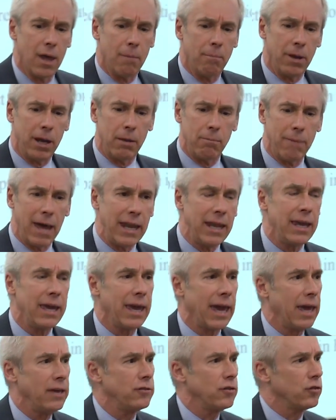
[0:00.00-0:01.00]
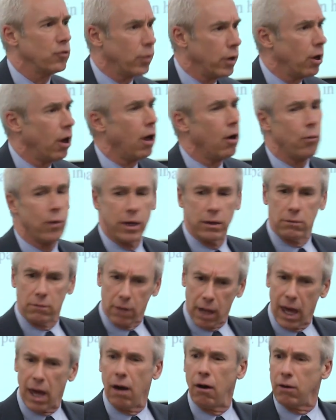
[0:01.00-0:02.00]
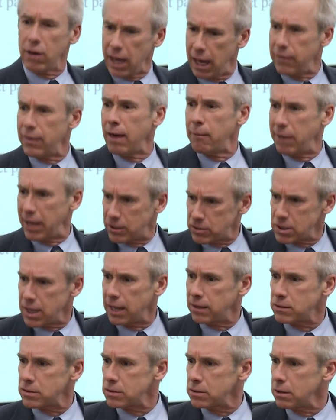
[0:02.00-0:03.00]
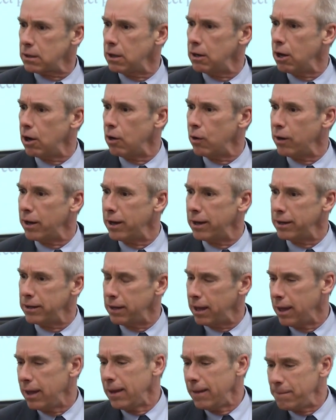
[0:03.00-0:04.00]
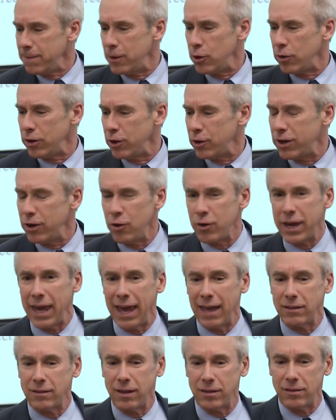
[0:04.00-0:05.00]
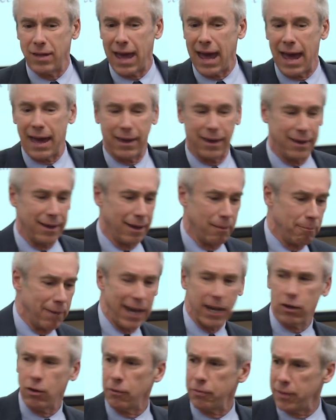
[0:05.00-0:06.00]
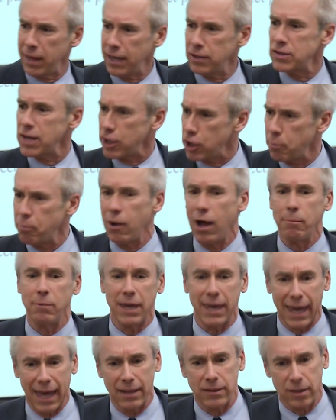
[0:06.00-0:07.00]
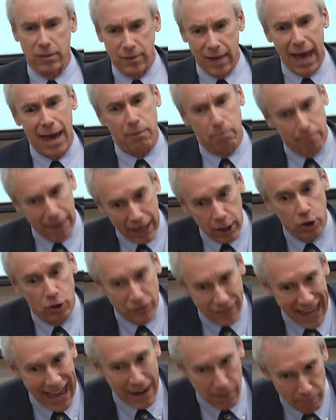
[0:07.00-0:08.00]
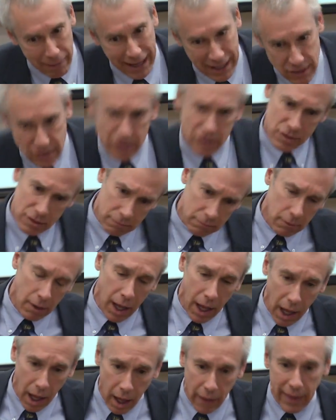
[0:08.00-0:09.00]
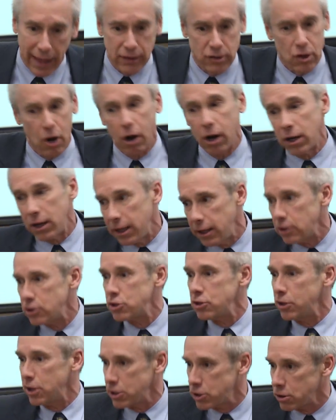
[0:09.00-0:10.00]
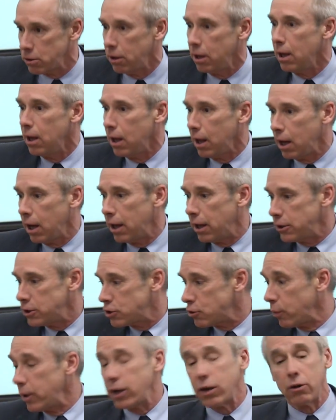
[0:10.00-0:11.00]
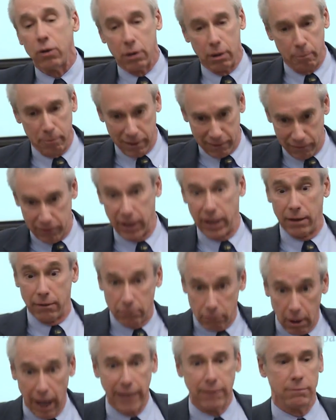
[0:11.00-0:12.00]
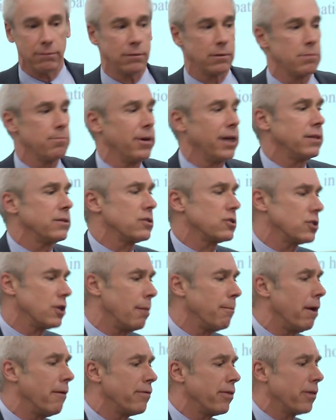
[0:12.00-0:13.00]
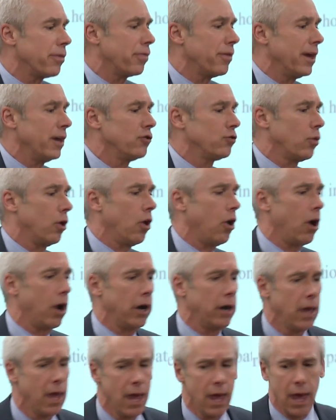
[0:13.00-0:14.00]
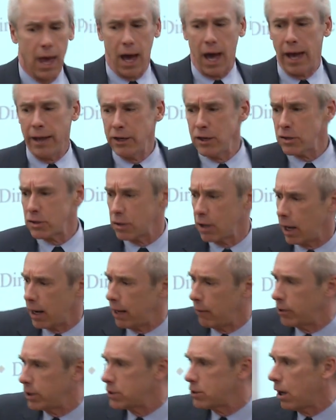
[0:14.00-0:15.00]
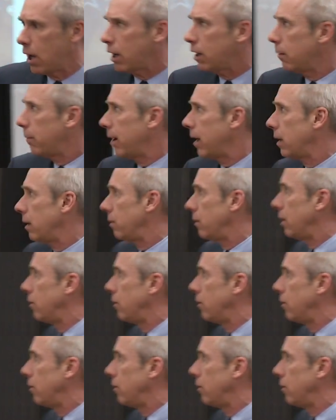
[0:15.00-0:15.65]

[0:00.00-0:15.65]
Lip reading: But in many cases, we all went, yeah, okay, that makes sense. You can't attack medical things, and you probably can't attack medical databases. That's hardly a juridical epiphany, right? But some of the things were hard. I just thought I would talk about in